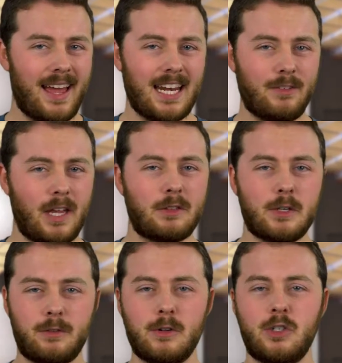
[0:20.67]
and if you like
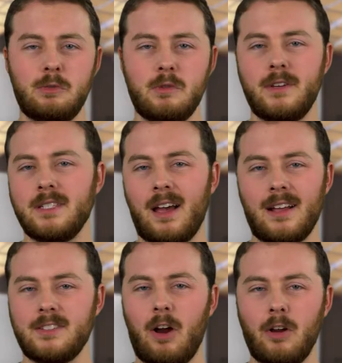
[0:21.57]
those first two movies,
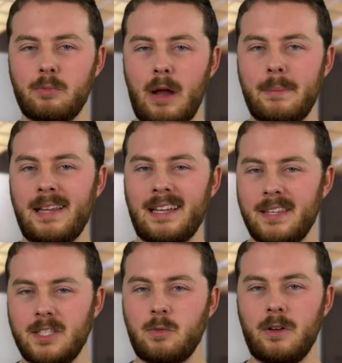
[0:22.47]
odds are you'll probably like
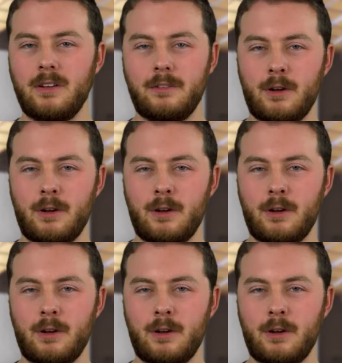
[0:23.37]
this one.